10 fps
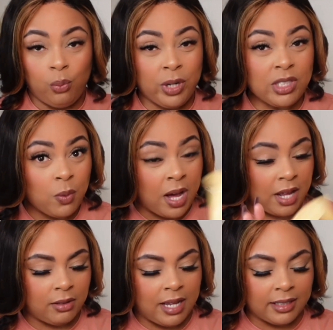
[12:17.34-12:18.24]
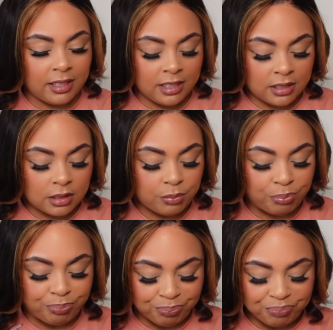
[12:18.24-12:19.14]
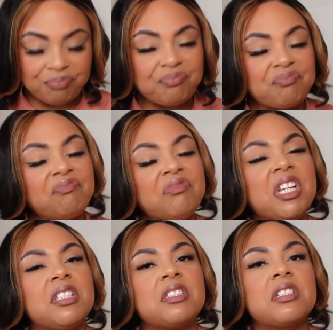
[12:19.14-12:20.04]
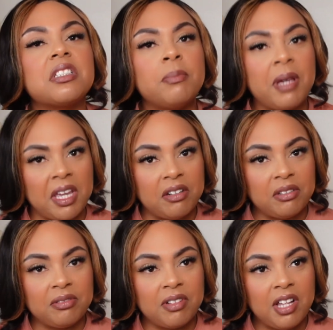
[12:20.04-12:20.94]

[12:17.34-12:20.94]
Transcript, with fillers: Reason why I don't like these is the smell.